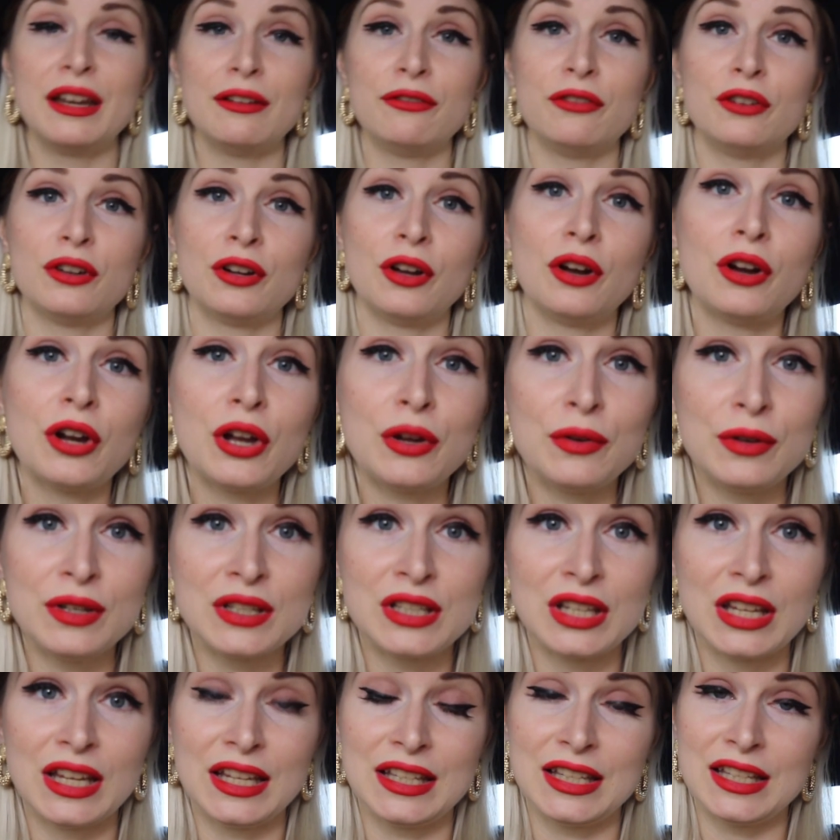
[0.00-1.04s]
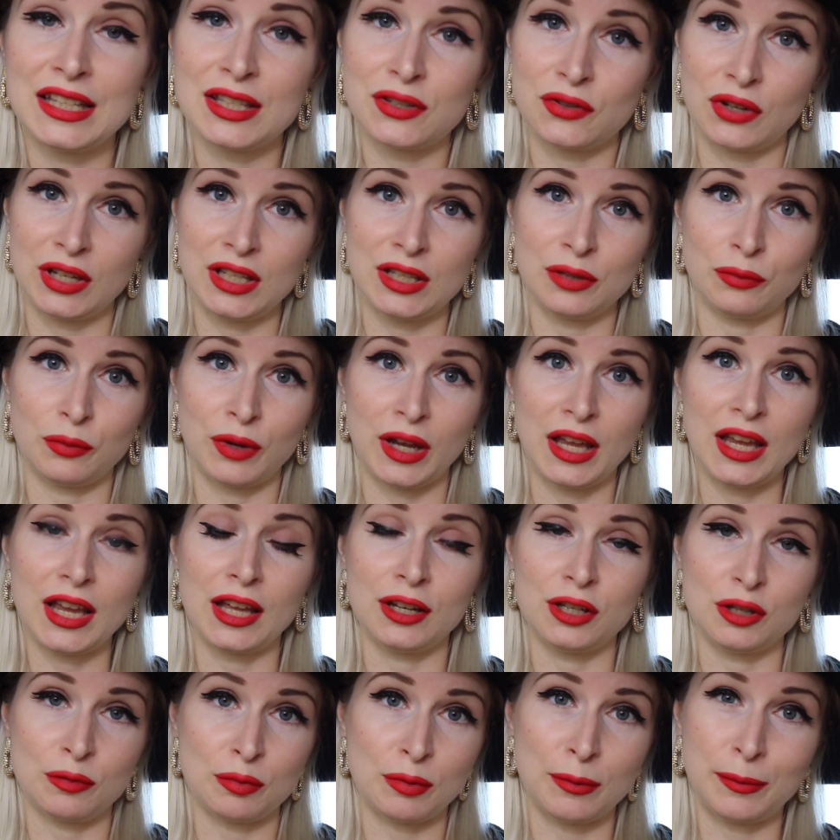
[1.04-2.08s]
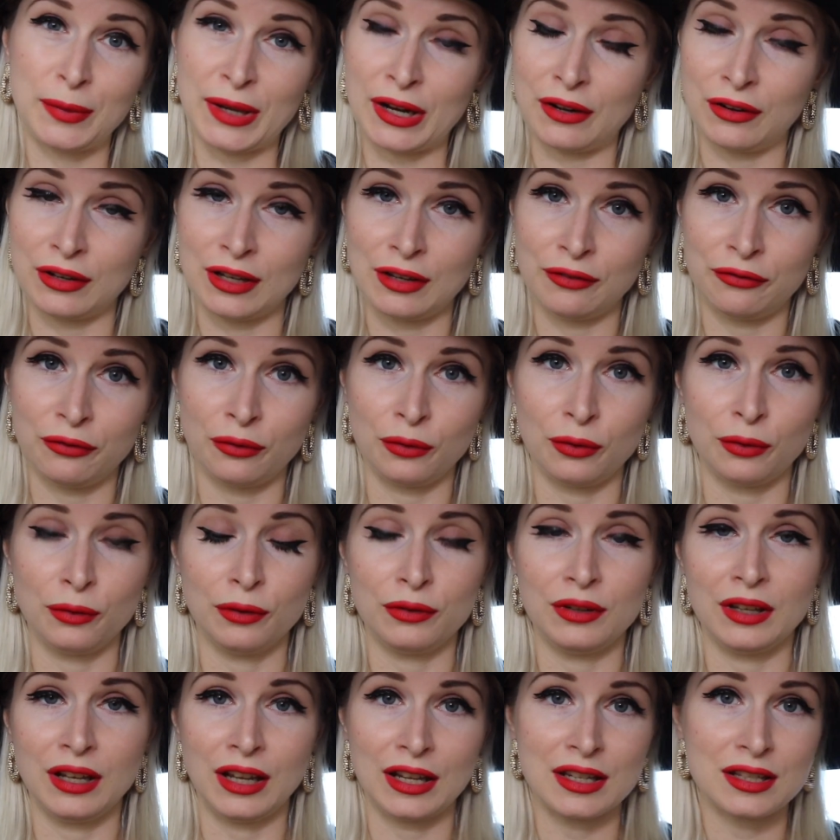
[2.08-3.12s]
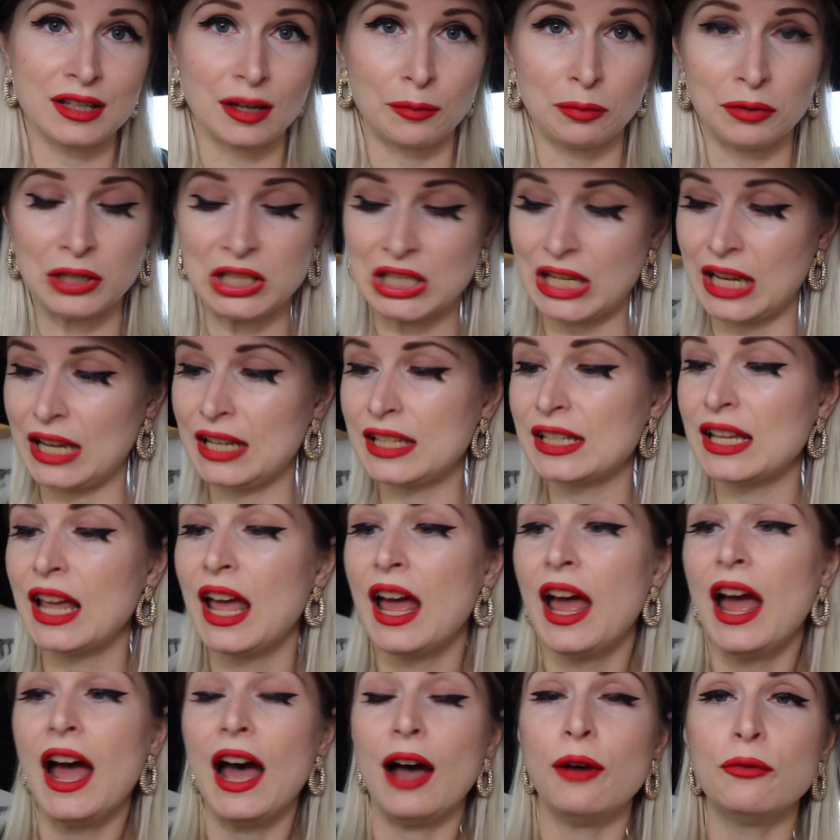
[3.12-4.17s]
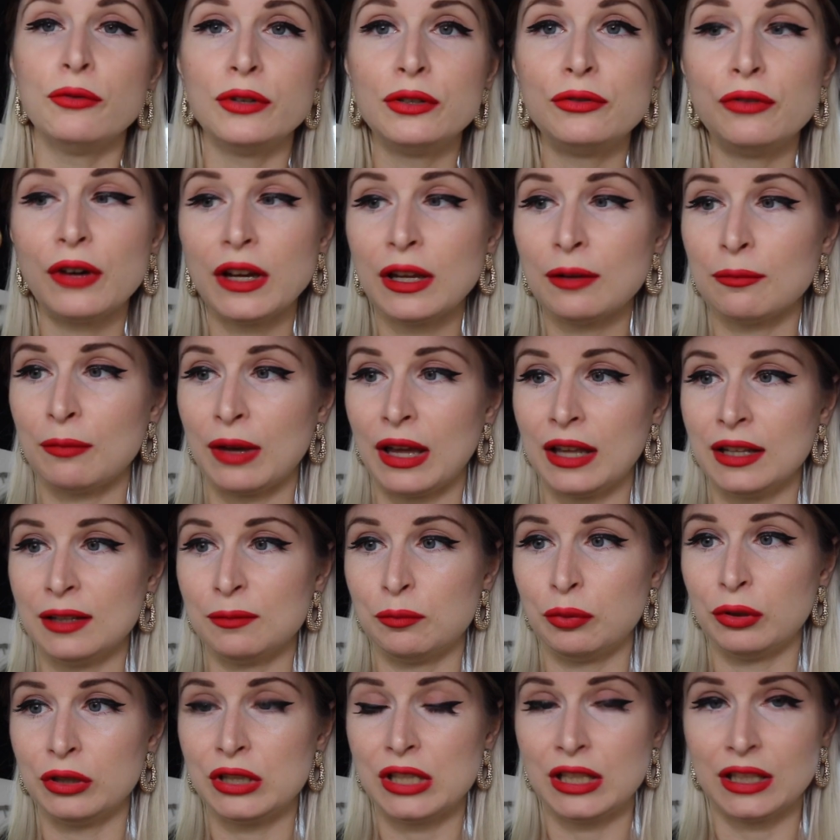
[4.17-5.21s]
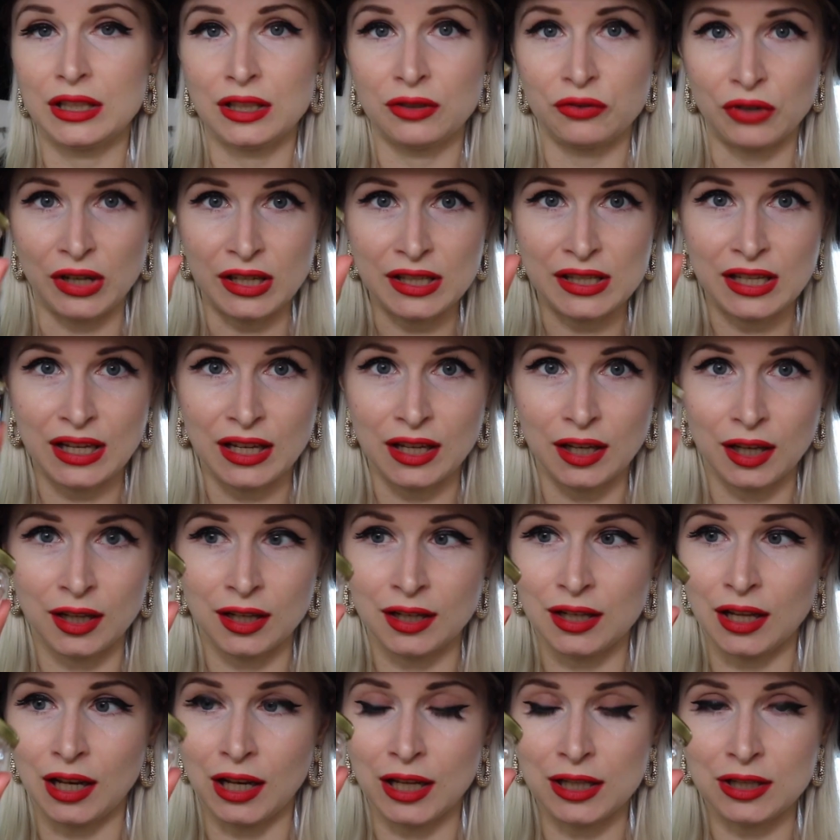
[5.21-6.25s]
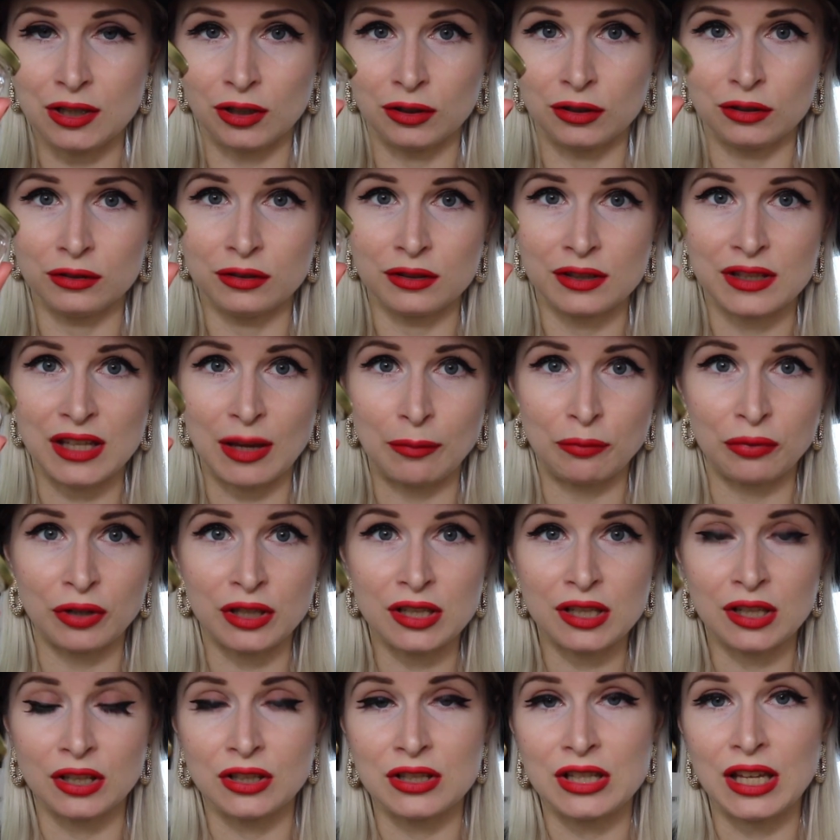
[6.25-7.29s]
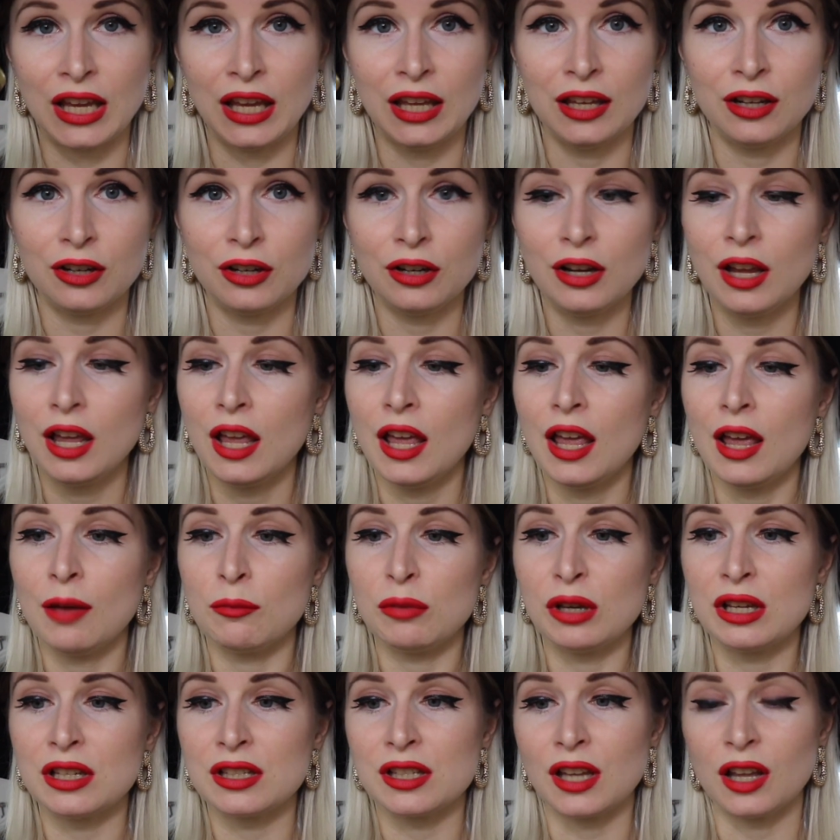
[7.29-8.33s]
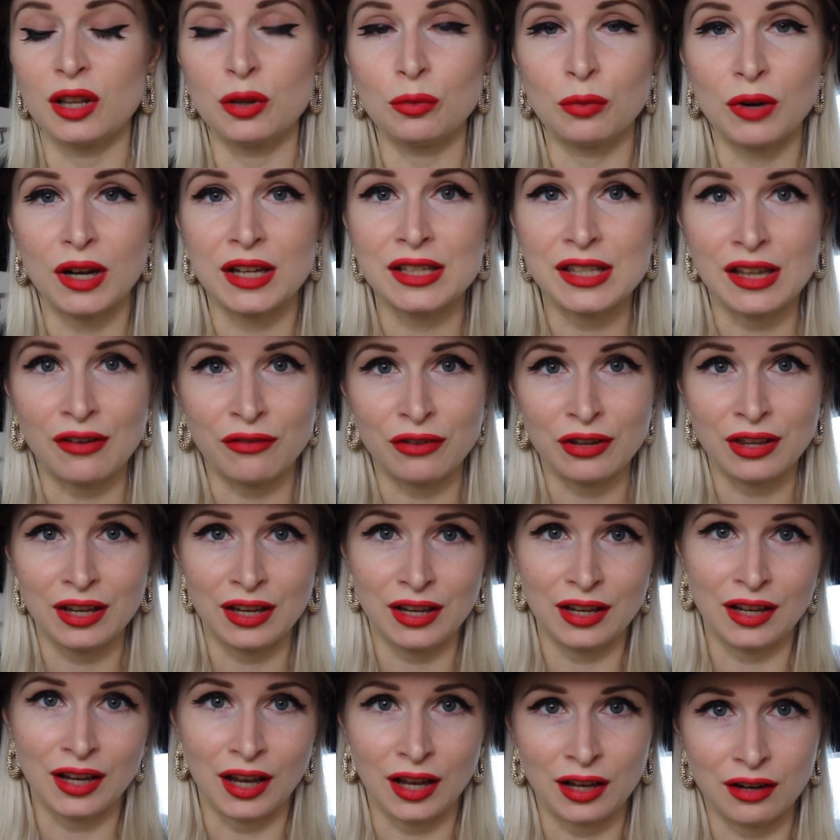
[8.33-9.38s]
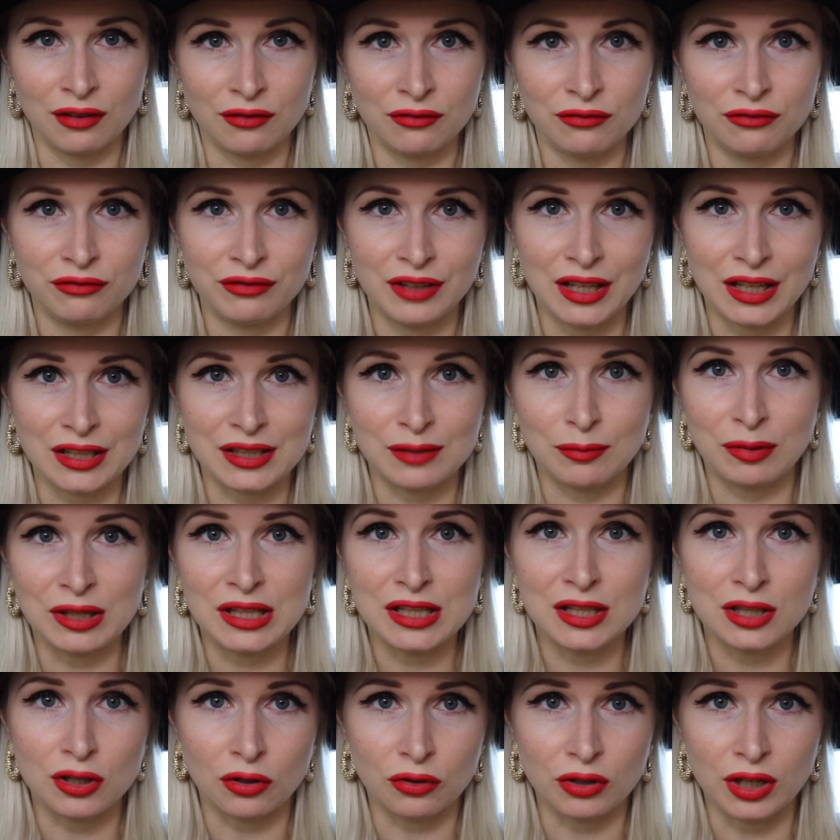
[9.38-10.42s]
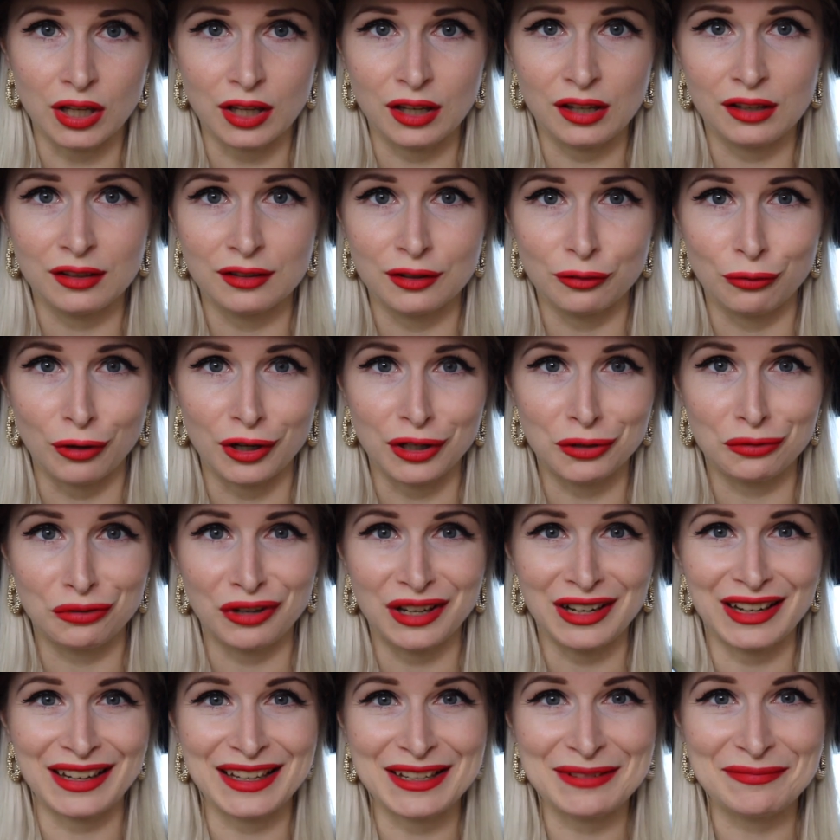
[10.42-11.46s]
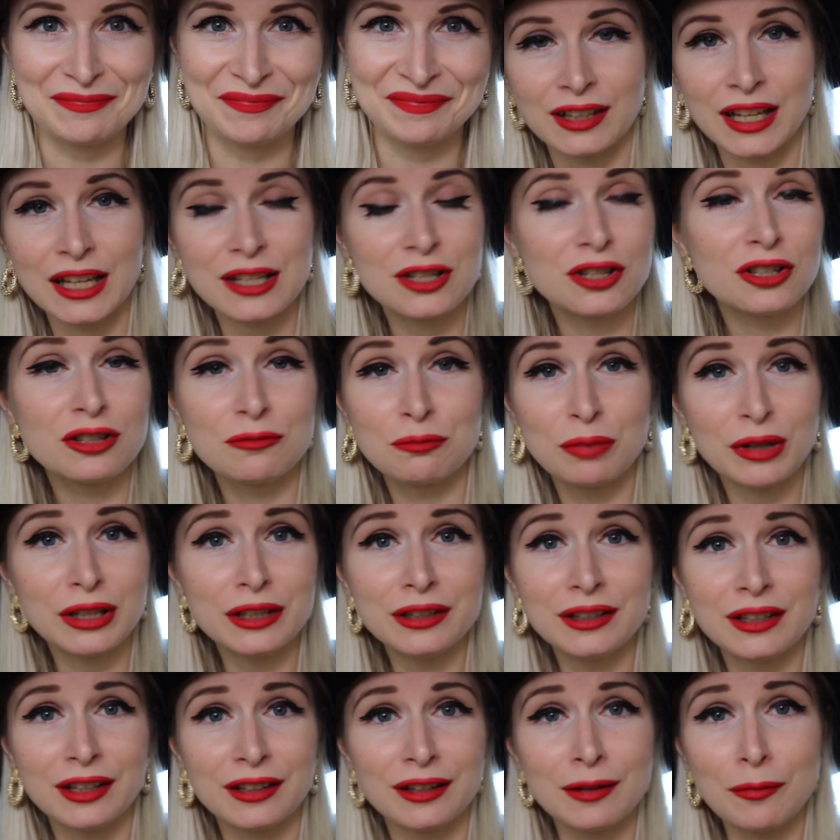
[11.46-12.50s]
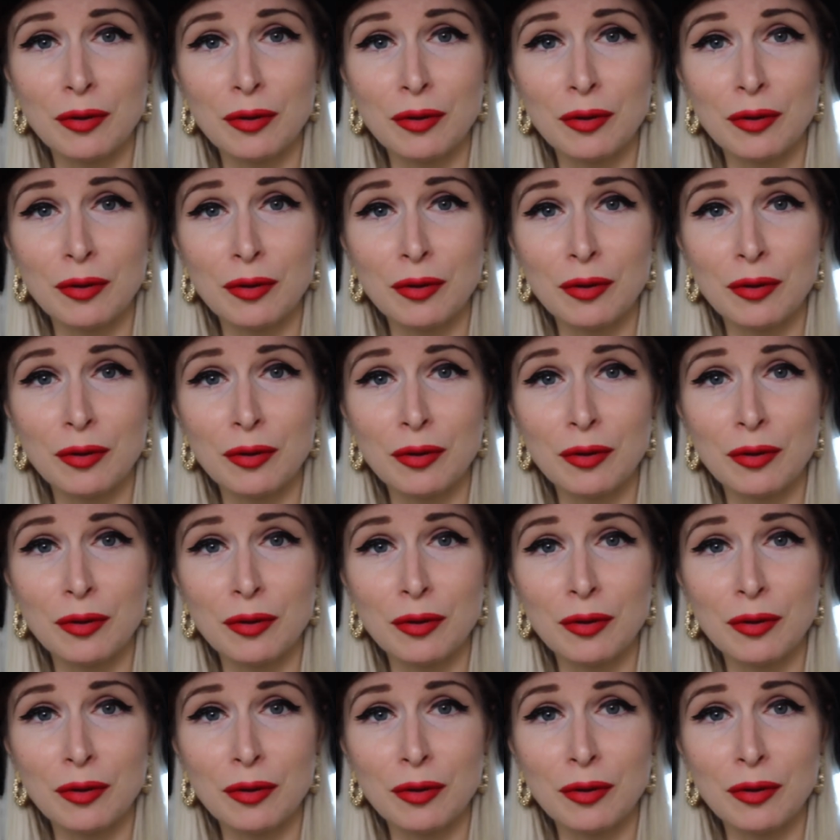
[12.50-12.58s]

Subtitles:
if you're not going to eat it straight away and you're preparing it for the next couple of days, I would recommend putting the dressing in a little separate container, because otherwise everything kind of gets a bit soggy quite quickly. Let's just build the